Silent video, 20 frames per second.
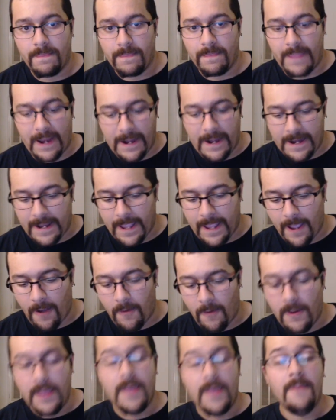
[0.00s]
There you
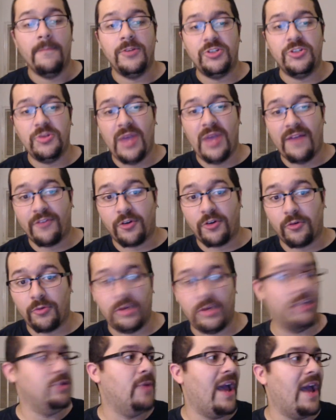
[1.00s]
go. But you have a
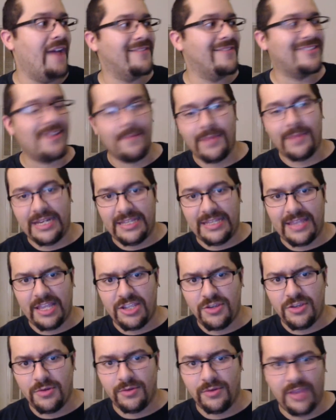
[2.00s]
career. You have somebody that
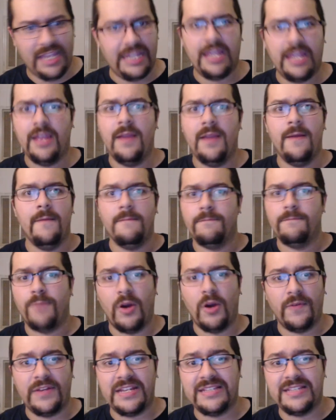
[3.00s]
you like.
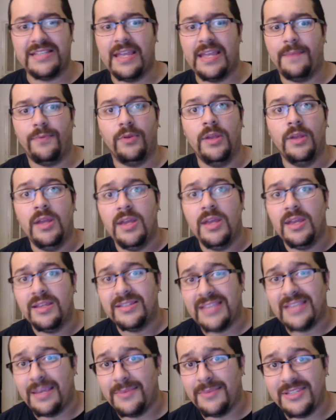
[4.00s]
Perfect example:
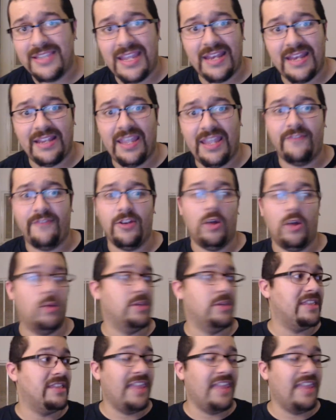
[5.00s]
Sami Zayn and Kevin Owens.